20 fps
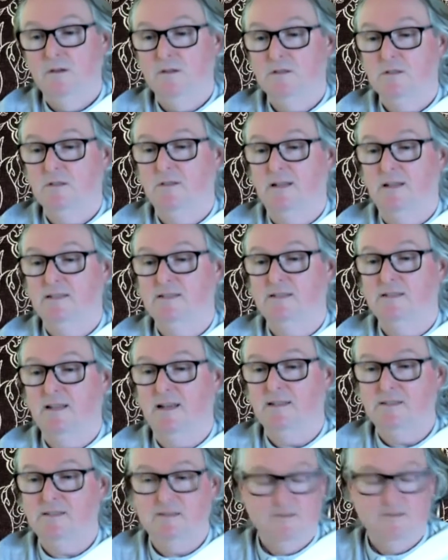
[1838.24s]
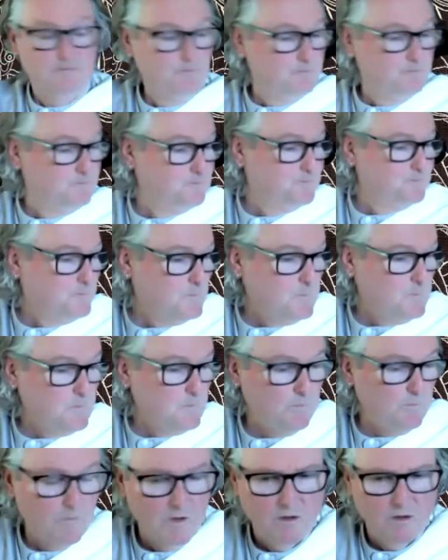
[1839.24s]
So that's that.
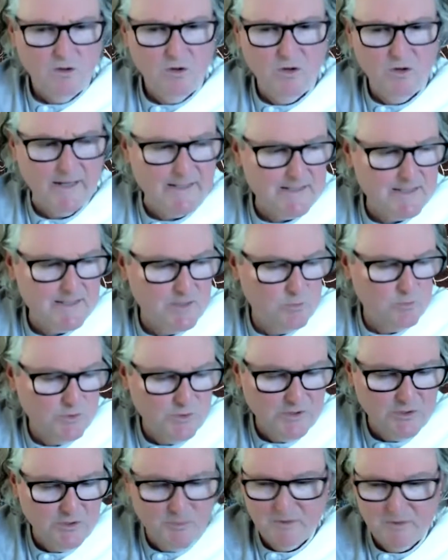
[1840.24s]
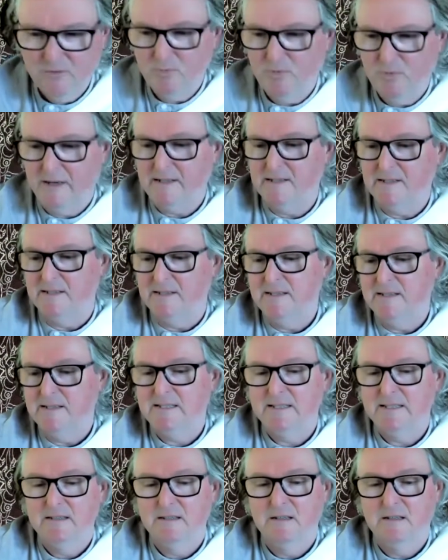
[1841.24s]
All right, so we'll do a little bit of practice.